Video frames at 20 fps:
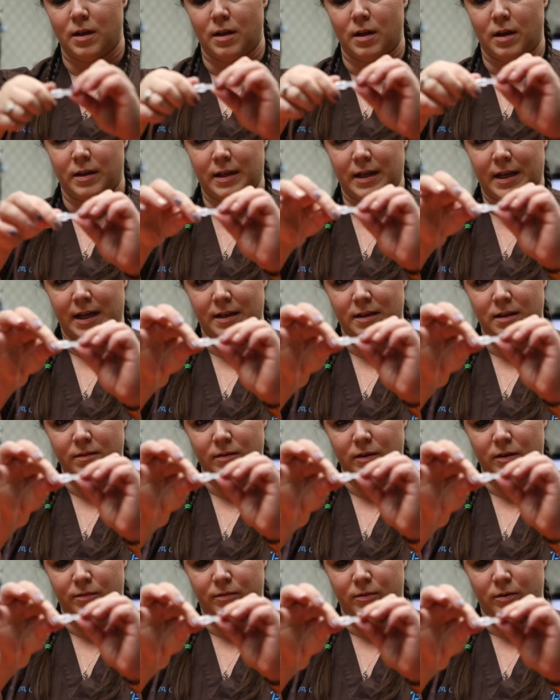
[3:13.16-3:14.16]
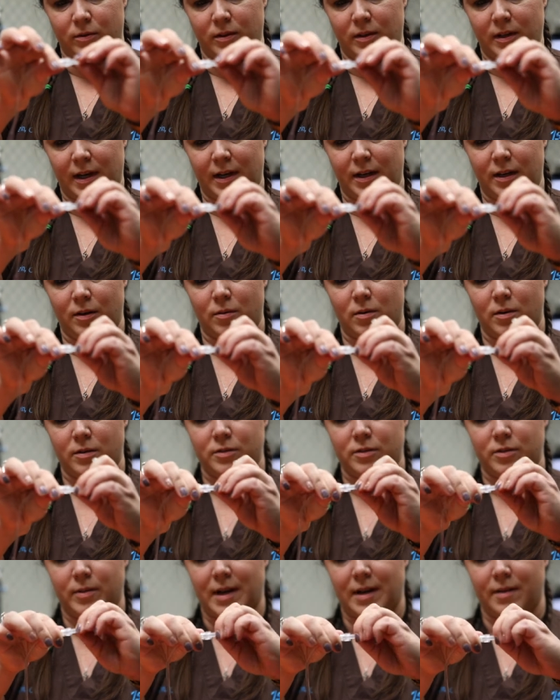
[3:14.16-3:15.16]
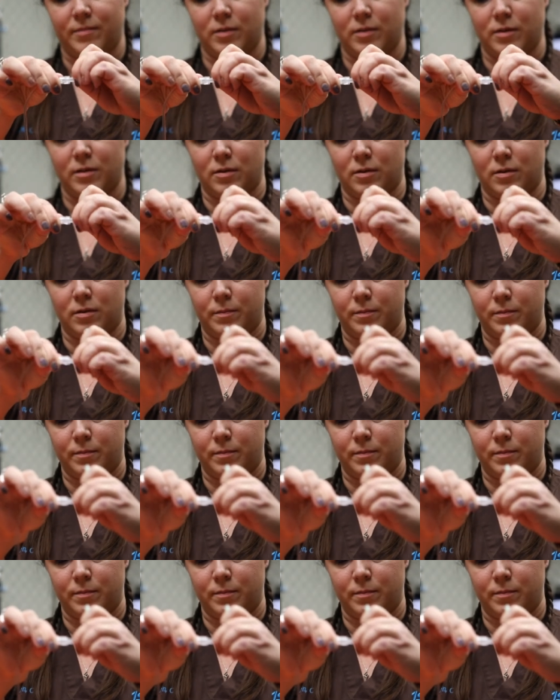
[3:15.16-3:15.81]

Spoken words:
On the end of your fluid line, you also have a little